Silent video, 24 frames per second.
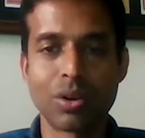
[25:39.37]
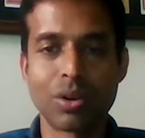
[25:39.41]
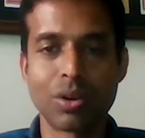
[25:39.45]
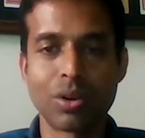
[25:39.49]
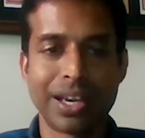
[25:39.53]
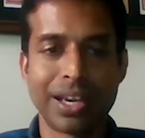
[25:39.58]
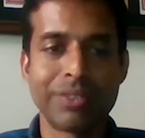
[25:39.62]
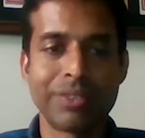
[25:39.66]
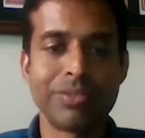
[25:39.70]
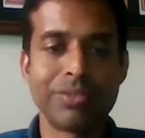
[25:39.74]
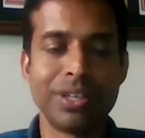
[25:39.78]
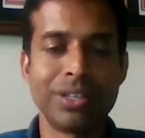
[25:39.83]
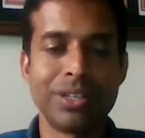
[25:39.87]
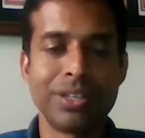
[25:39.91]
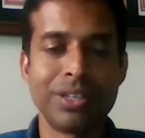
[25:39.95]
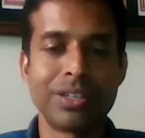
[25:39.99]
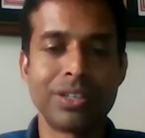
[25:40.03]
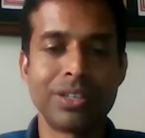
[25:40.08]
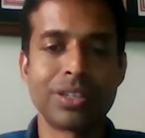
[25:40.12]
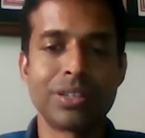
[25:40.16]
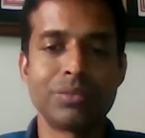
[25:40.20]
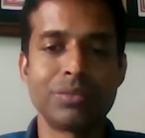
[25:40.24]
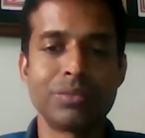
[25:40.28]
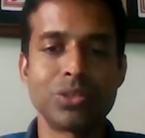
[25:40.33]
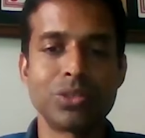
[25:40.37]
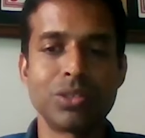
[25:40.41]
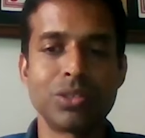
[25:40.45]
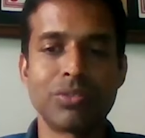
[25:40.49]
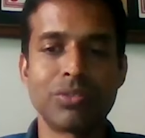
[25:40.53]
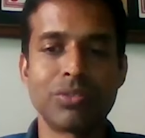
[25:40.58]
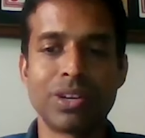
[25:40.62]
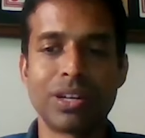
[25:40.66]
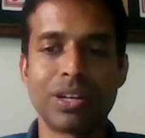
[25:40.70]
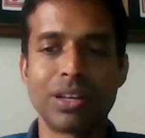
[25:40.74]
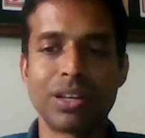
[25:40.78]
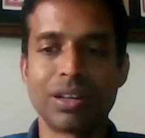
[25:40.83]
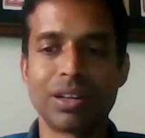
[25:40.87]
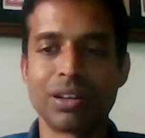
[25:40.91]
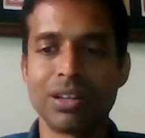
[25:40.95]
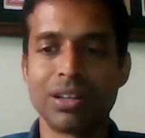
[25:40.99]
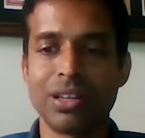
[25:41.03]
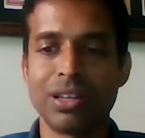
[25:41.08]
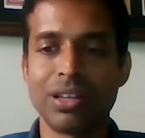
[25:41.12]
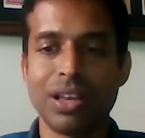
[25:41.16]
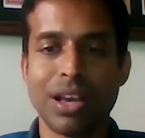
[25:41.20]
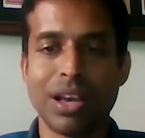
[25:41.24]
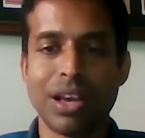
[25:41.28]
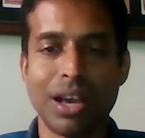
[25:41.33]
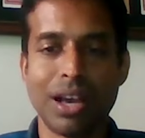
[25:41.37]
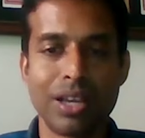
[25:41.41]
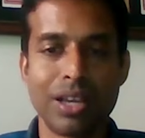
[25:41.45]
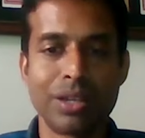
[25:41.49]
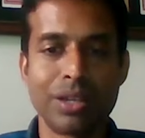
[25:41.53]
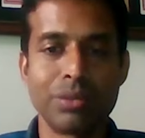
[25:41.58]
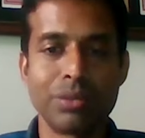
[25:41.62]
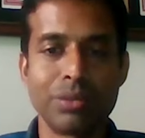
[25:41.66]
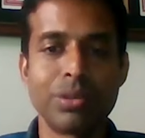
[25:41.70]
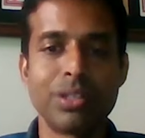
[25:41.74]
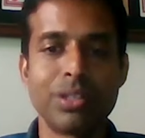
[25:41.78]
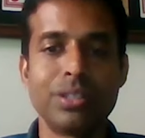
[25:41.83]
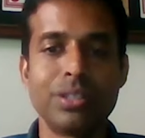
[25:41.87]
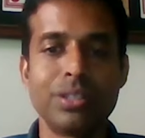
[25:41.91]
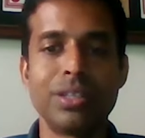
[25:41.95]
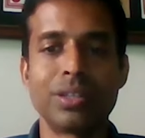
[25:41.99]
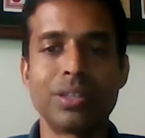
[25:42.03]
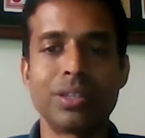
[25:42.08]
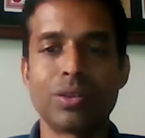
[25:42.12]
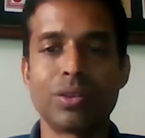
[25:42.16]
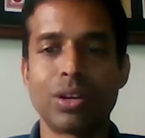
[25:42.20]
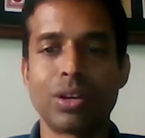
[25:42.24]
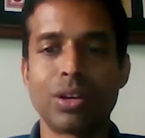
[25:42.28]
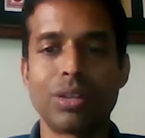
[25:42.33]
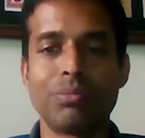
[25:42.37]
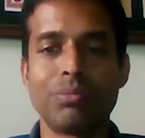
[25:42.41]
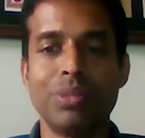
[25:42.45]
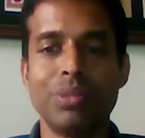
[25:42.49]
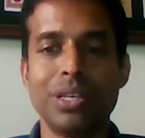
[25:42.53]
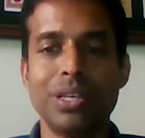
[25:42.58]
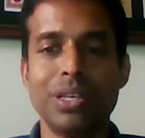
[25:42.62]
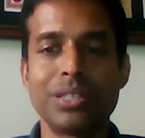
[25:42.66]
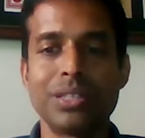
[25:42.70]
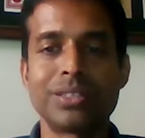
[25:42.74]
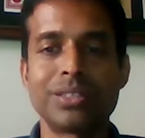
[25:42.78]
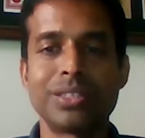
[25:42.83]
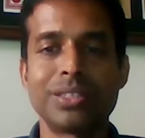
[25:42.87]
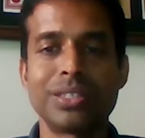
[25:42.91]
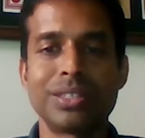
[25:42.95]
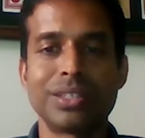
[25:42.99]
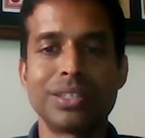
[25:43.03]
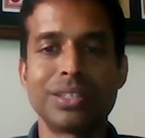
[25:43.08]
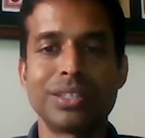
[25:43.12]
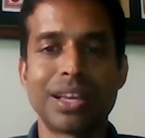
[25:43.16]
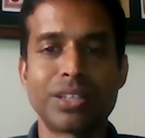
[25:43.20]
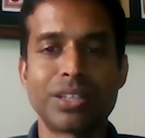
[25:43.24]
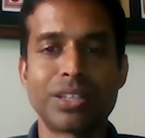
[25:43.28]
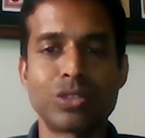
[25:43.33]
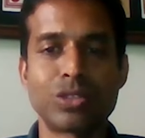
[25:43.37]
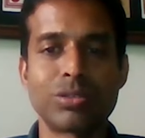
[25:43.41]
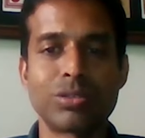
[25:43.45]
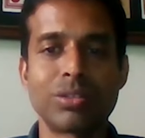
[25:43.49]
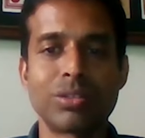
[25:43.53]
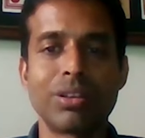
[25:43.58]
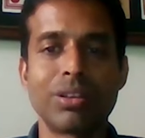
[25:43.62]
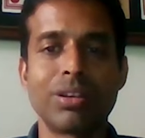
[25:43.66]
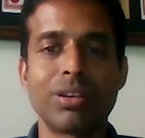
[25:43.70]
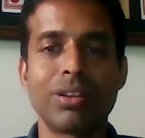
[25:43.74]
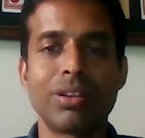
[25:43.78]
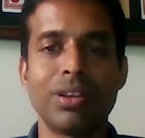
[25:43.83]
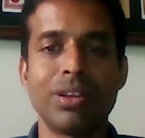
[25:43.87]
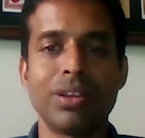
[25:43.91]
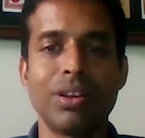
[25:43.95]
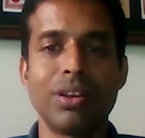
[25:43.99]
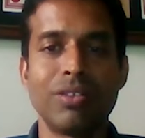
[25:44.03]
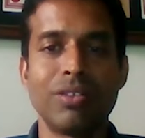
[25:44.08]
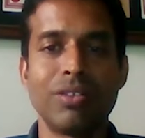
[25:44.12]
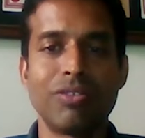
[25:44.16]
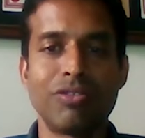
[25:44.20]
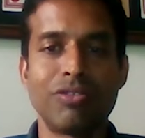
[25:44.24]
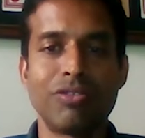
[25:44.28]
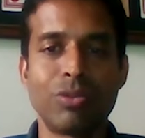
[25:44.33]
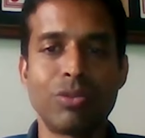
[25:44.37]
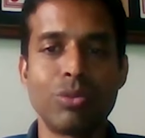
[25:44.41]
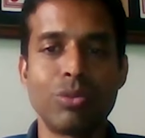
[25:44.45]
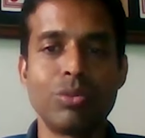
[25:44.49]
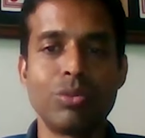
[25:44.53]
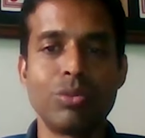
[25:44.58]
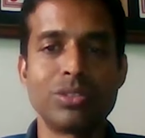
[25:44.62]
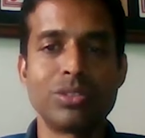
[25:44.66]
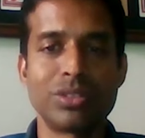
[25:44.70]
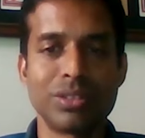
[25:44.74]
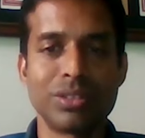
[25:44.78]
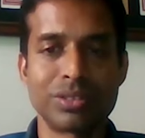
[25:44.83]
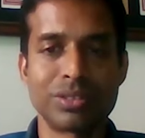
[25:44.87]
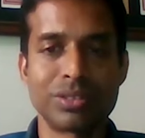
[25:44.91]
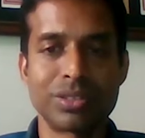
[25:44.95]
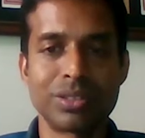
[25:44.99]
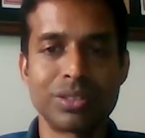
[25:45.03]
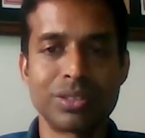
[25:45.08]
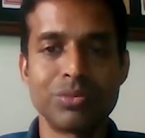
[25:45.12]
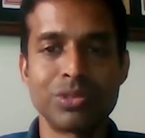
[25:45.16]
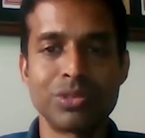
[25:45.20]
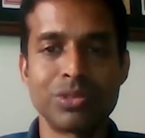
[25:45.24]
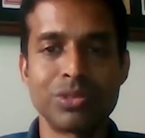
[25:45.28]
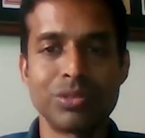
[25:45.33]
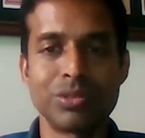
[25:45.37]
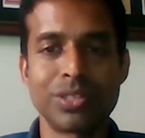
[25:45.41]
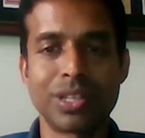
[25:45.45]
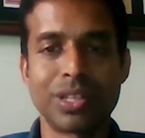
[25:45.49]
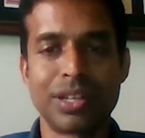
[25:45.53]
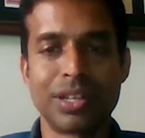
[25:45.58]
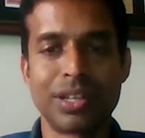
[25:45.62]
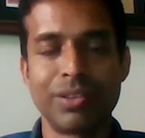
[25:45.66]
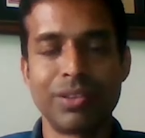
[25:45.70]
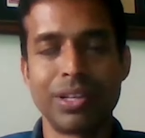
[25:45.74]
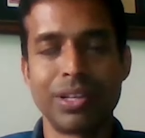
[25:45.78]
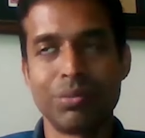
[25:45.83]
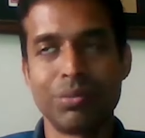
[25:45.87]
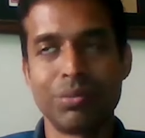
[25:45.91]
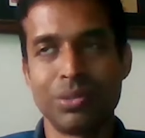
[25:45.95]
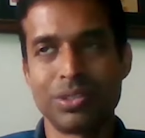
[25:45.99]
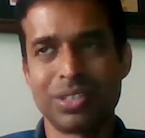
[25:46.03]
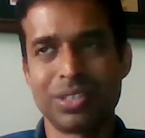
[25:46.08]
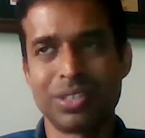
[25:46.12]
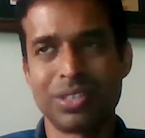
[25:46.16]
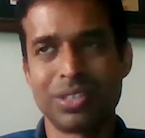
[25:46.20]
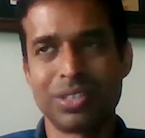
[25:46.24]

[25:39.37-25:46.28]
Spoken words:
we have in terms of our Ayurvedic or a basic natural food system that are available.